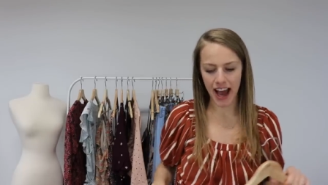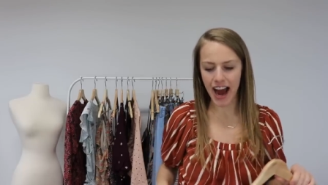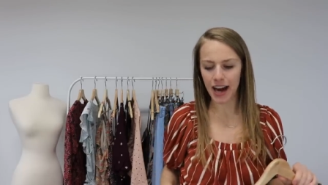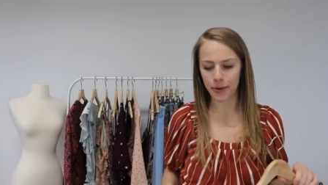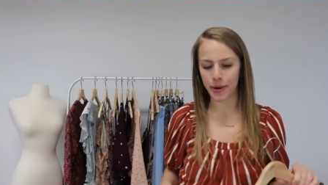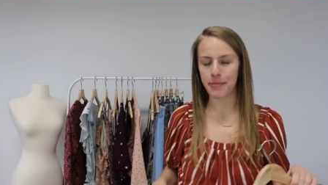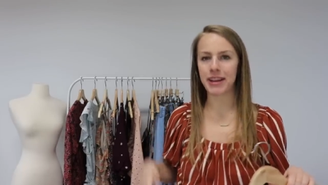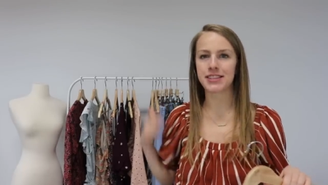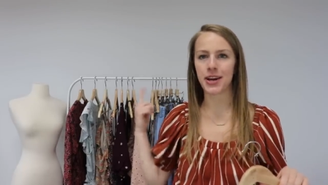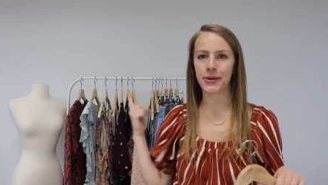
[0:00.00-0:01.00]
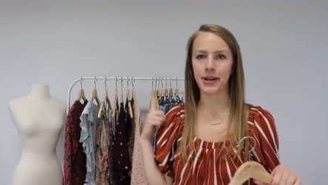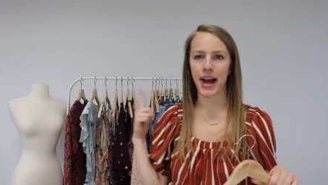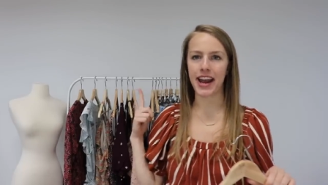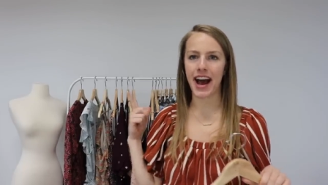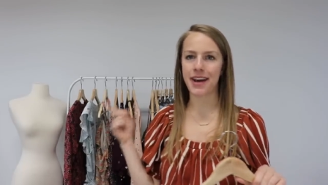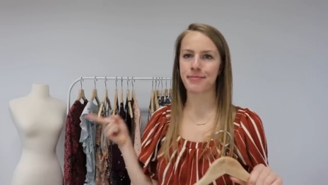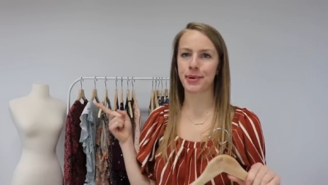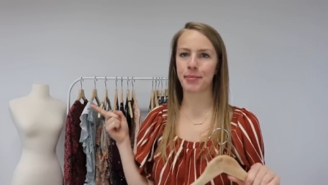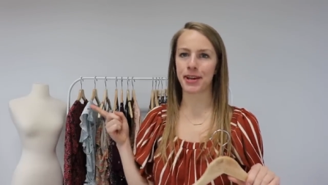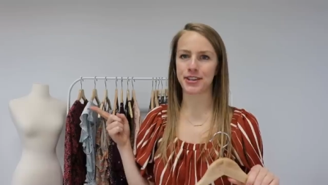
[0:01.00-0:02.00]
that I wore in Mexico and, and I
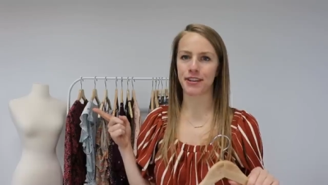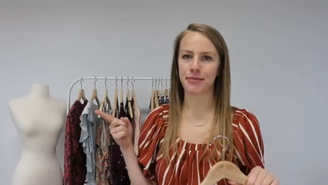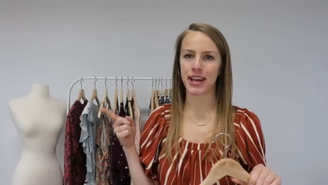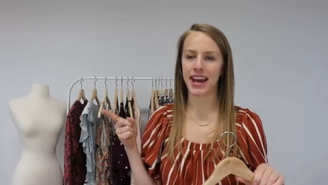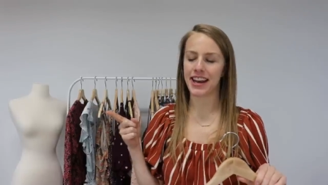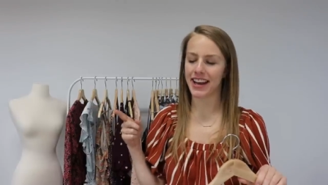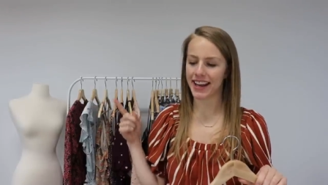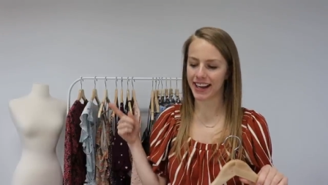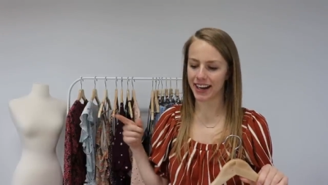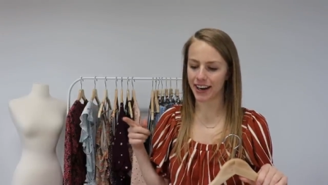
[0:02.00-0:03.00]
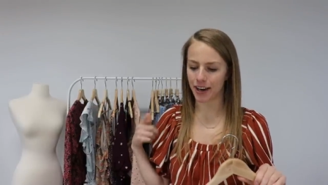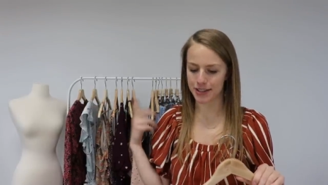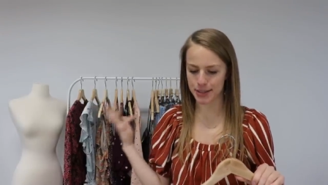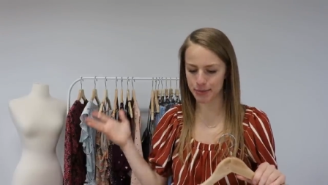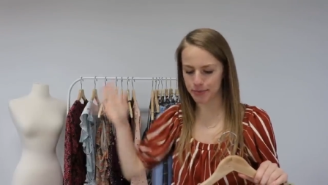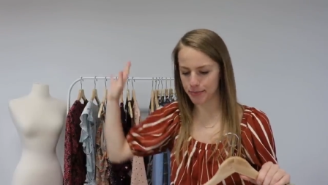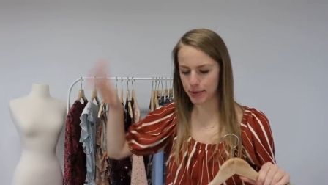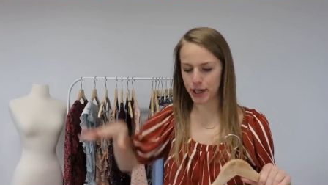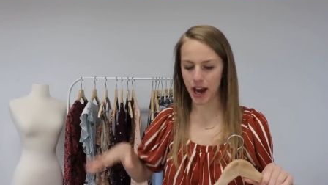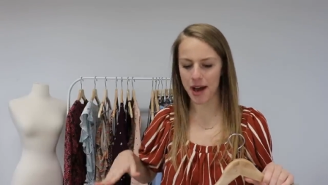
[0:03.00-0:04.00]
put a picture of me in it here. I'll just
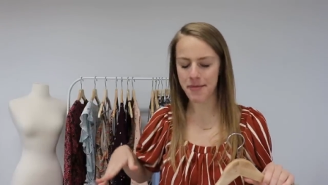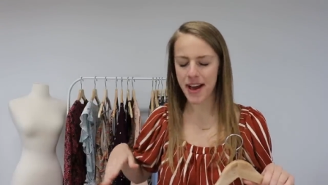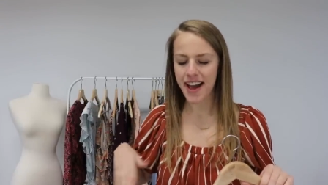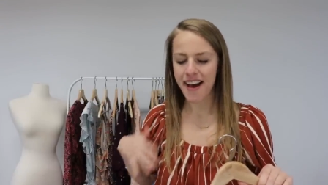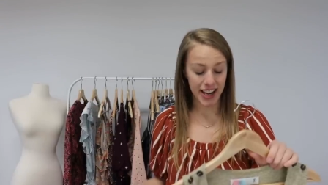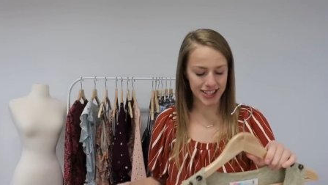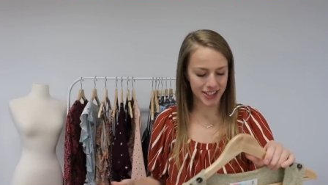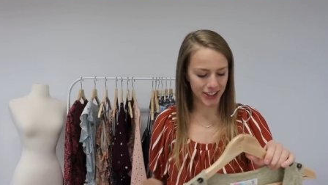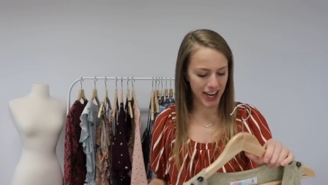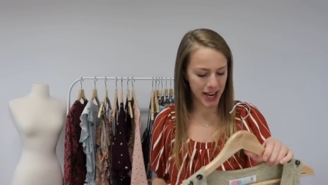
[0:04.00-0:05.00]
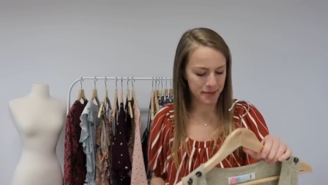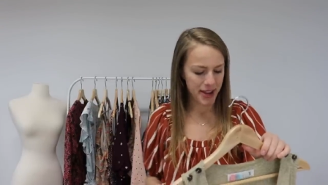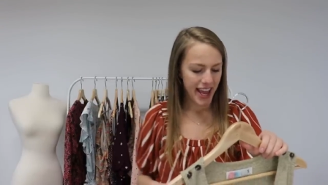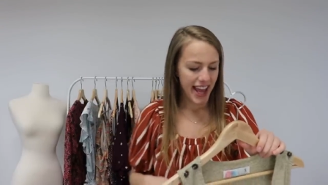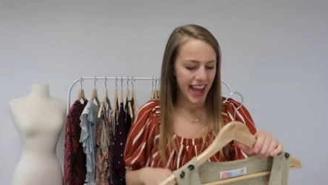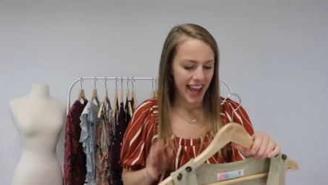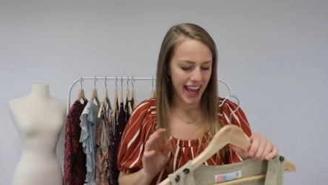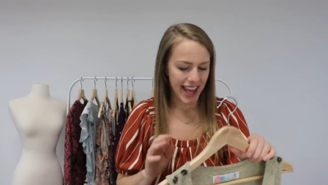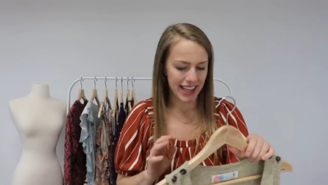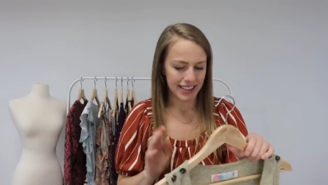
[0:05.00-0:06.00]
put it up on Instagram.
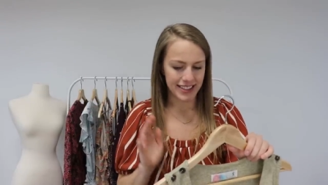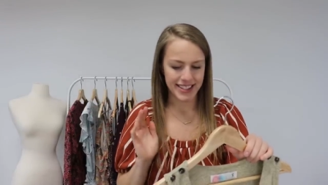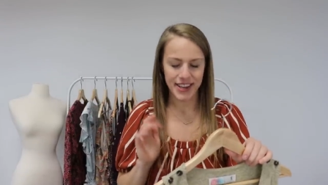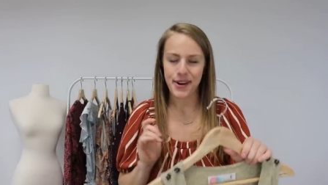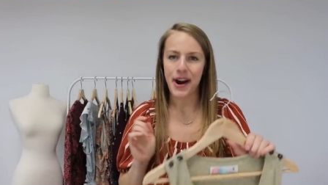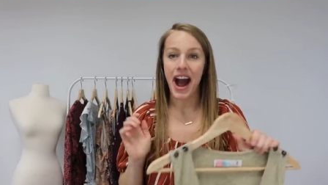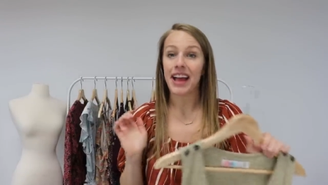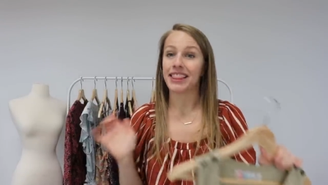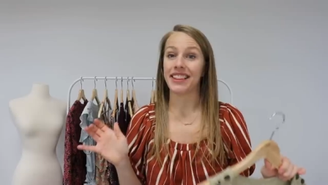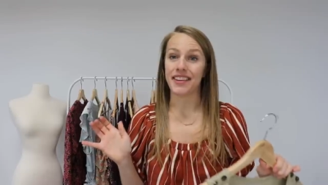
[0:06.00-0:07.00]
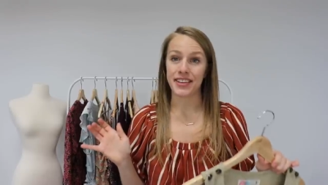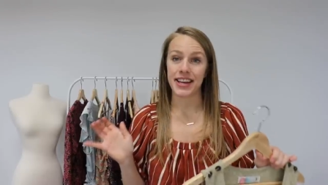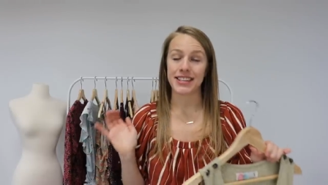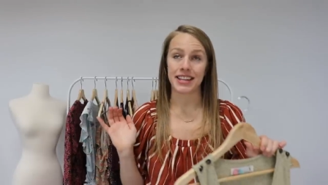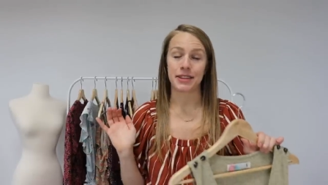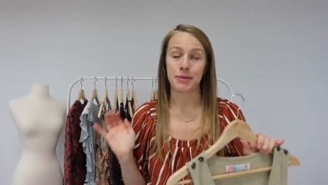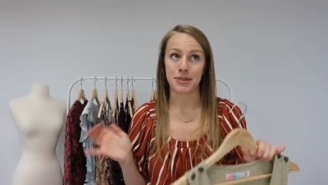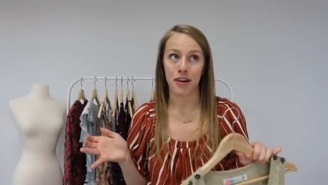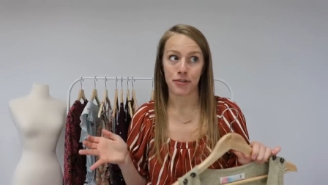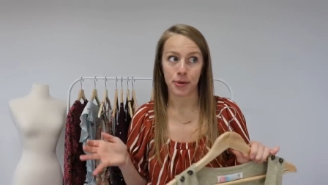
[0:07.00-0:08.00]
And so I love it. It's like the
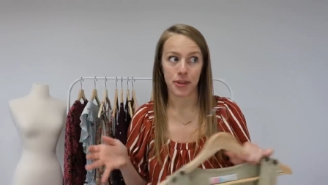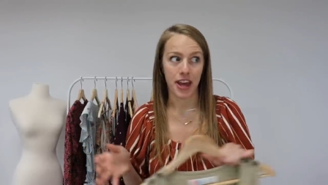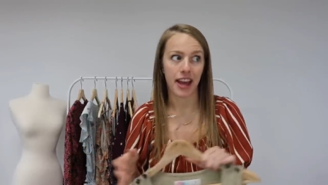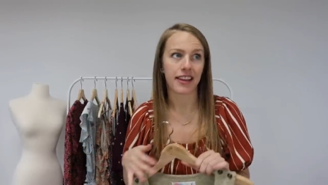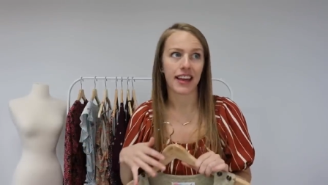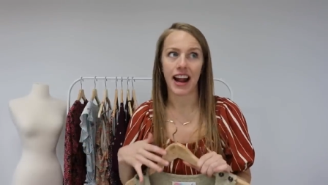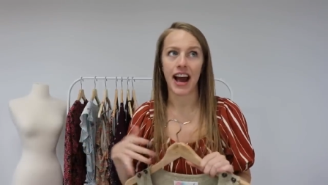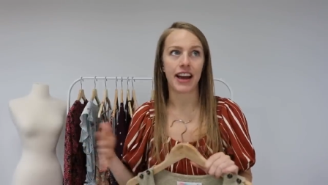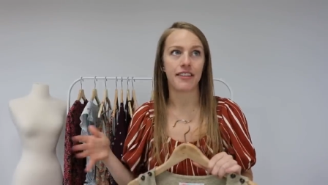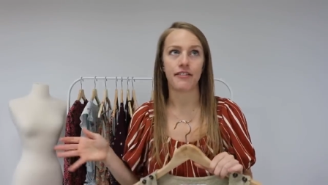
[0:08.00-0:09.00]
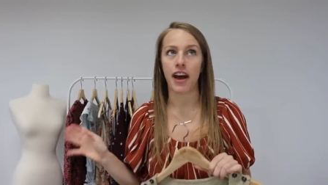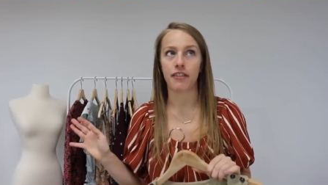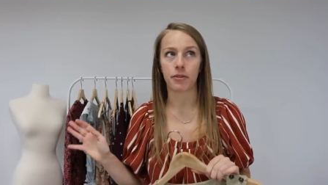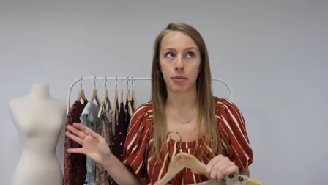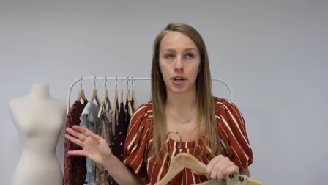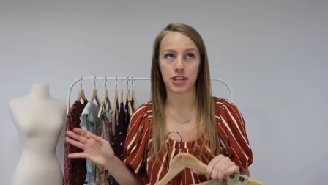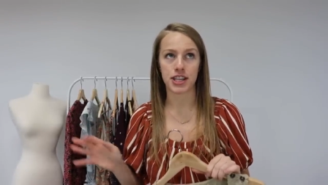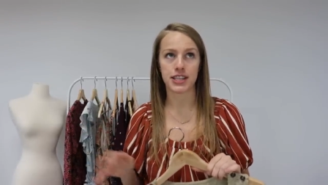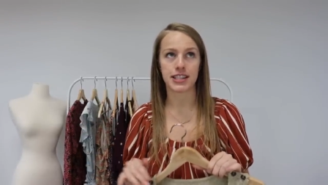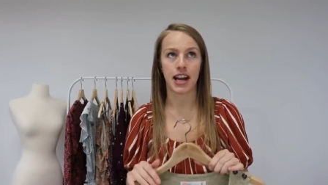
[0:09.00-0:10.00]
most comfortable thing that I've ever
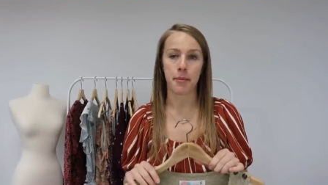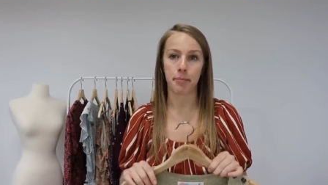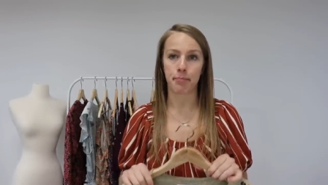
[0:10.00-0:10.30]
purchased. I